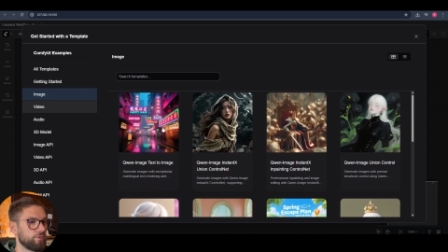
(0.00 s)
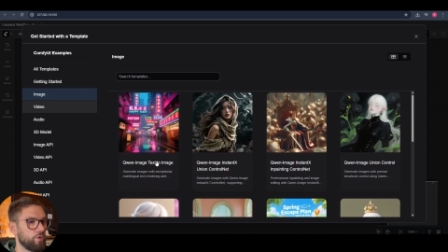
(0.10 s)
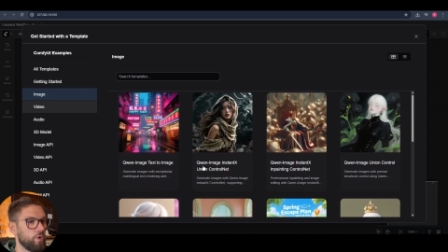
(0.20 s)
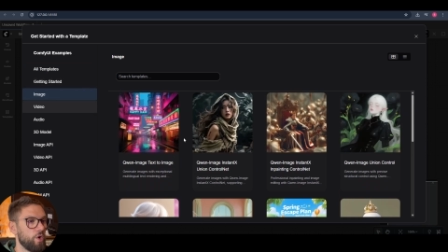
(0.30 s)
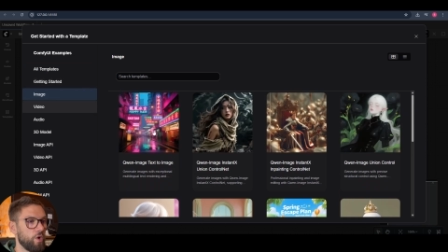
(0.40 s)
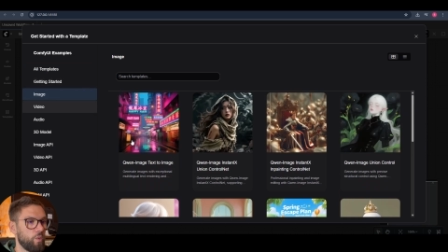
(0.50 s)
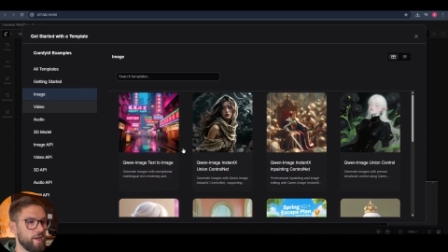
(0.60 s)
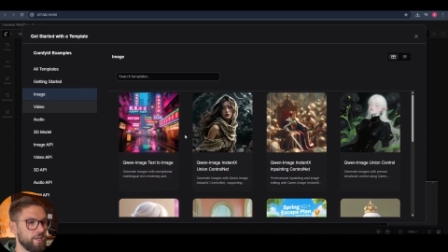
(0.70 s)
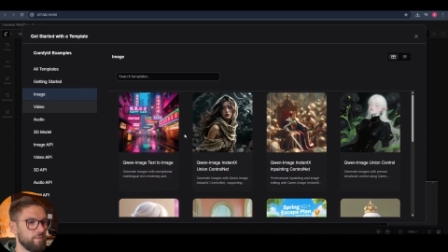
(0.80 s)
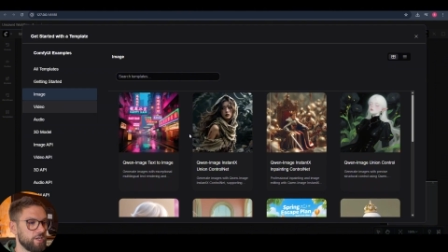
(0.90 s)
So
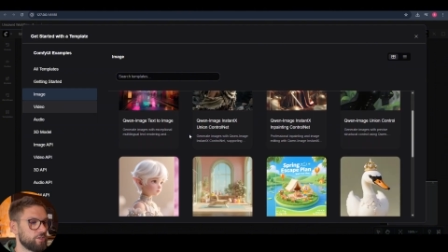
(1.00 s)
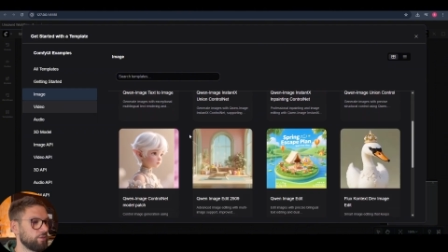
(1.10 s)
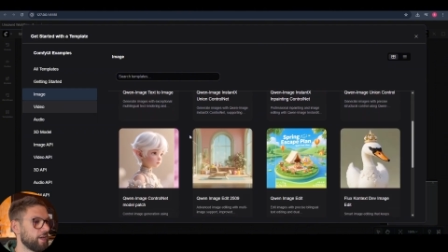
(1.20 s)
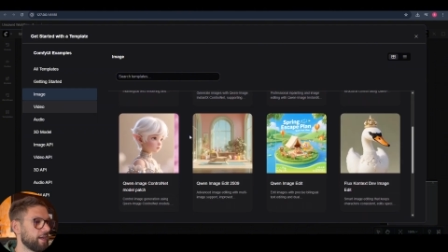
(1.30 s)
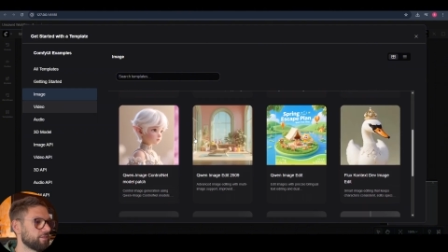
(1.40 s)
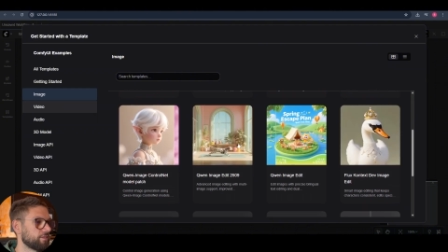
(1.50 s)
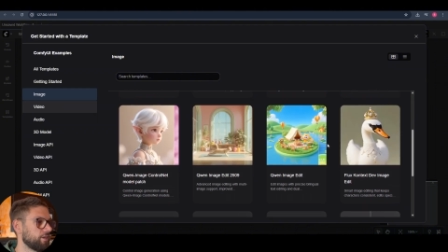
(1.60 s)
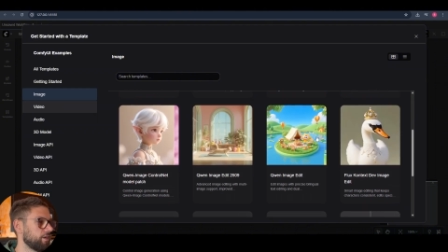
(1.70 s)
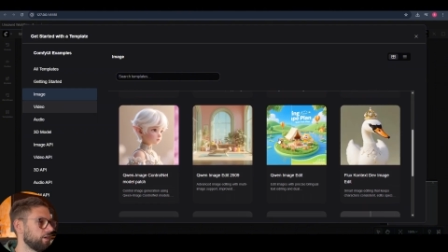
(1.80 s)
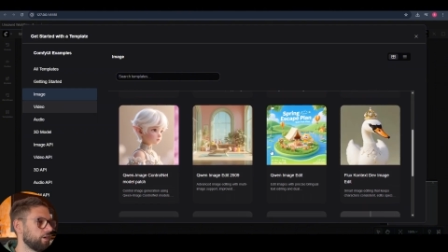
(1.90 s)
Qwen image to text,
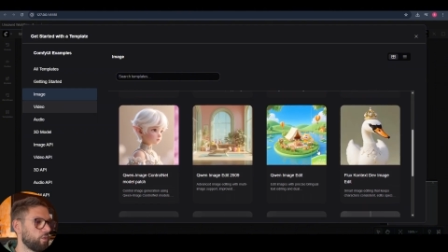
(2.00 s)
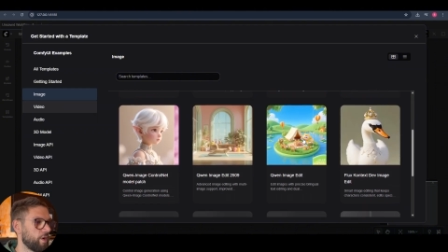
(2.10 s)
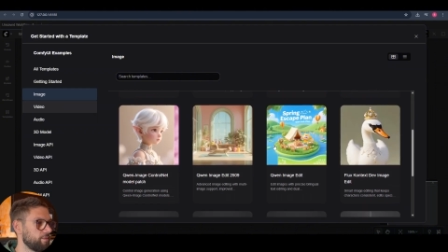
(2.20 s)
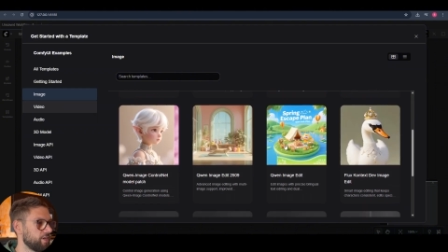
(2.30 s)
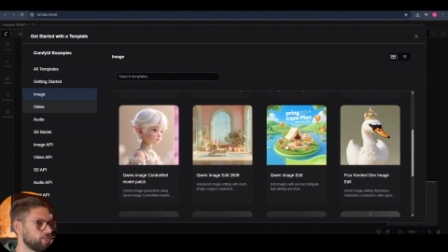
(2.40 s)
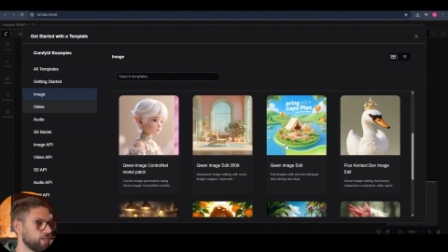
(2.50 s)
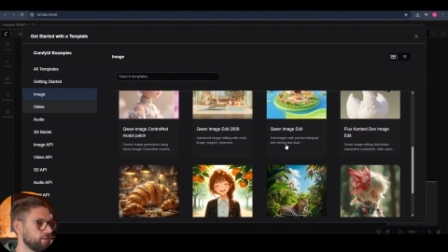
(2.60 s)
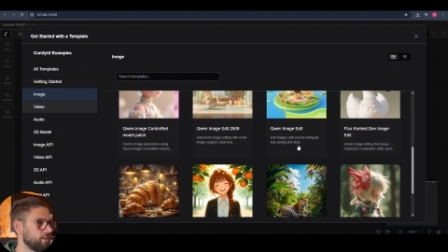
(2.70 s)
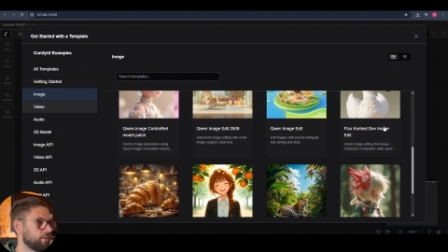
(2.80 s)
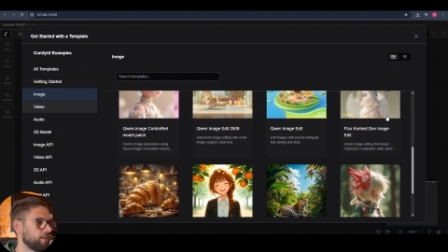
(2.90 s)
Qwen image
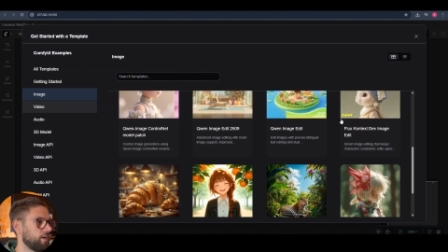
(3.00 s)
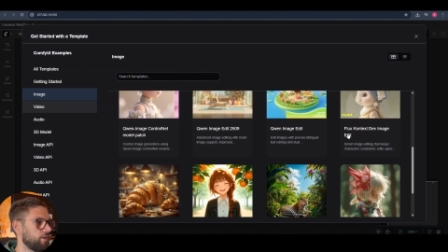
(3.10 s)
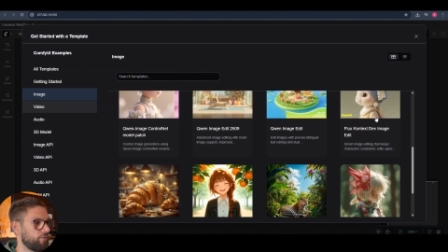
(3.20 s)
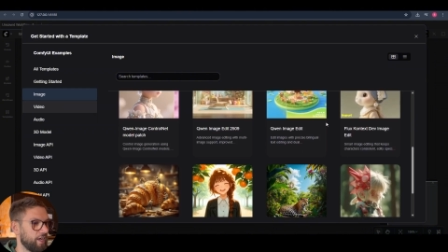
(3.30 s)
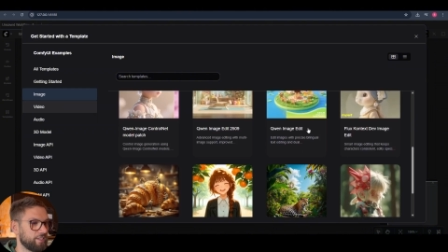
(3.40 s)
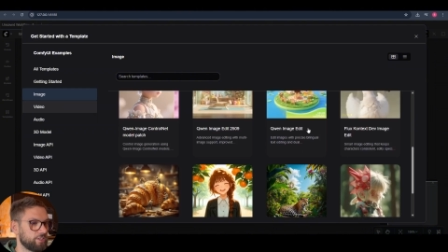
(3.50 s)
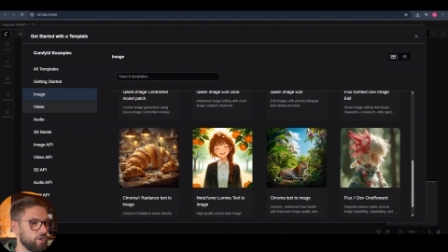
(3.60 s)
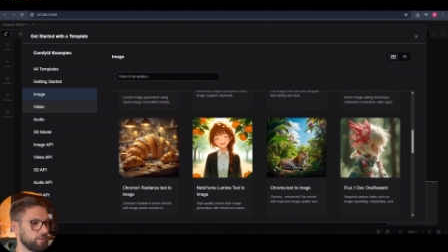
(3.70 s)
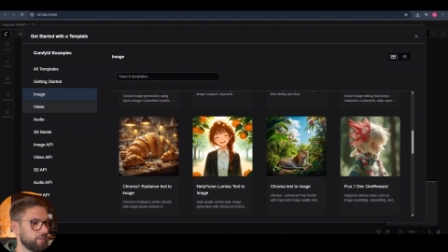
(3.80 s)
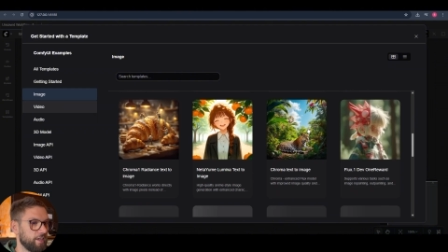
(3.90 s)
edit, Flux
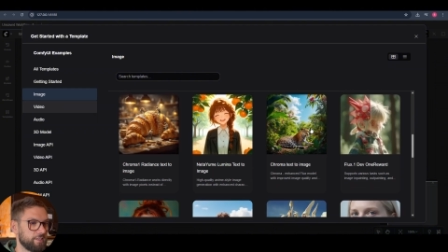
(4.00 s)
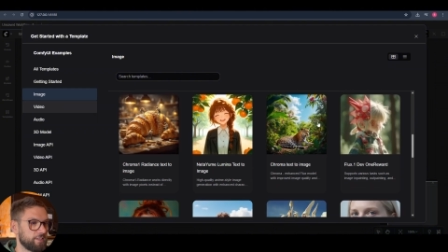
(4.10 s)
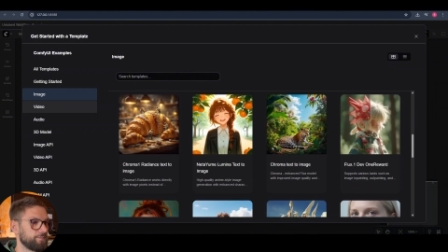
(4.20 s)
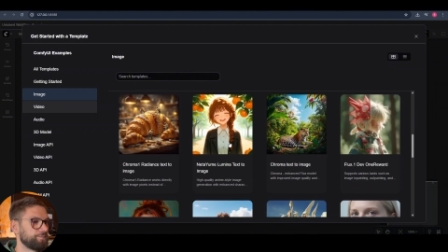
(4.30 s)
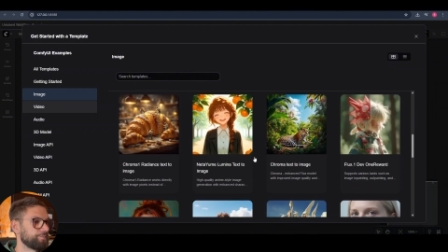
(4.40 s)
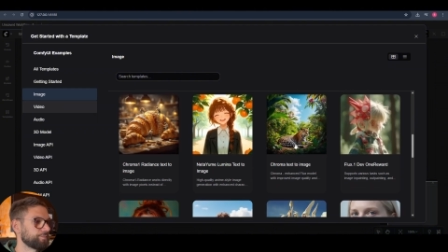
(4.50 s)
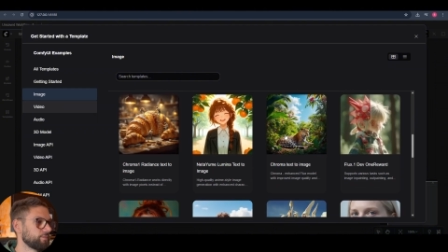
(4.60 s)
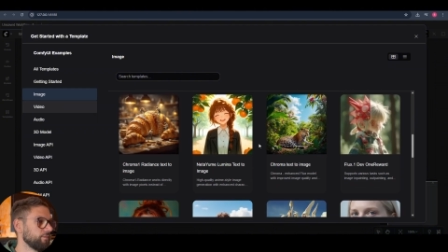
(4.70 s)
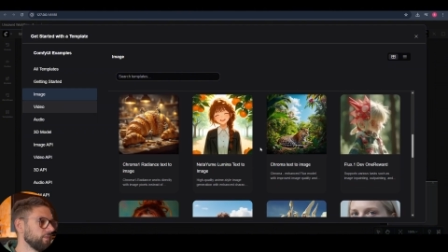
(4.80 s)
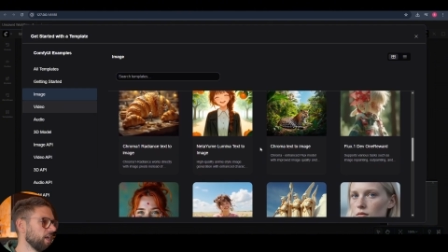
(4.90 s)
Kontext,
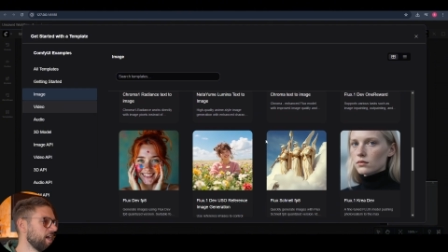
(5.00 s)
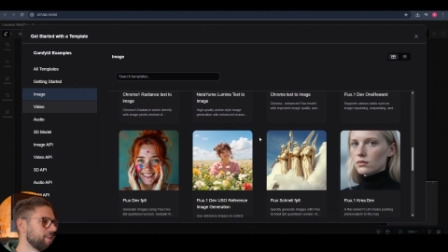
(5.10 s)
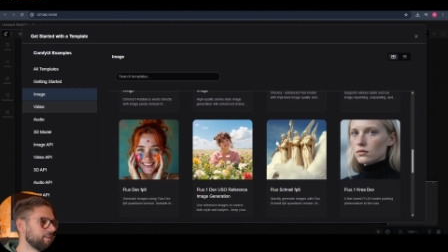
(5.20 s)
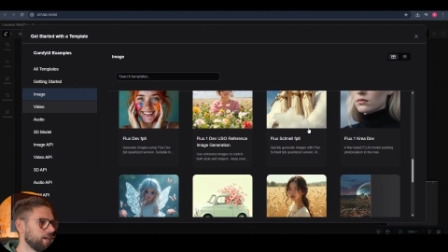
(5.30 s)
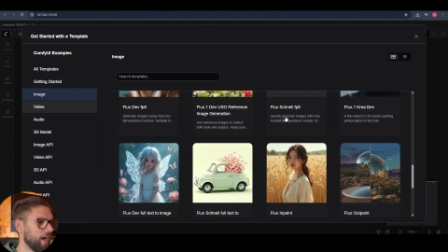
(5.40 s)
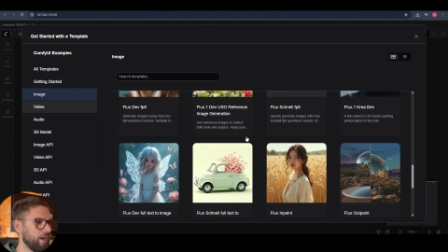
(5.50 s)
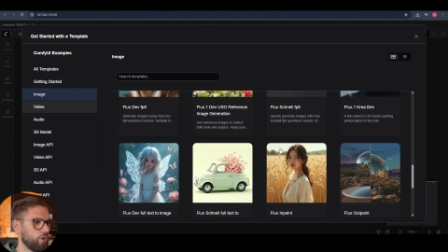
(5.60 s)
and a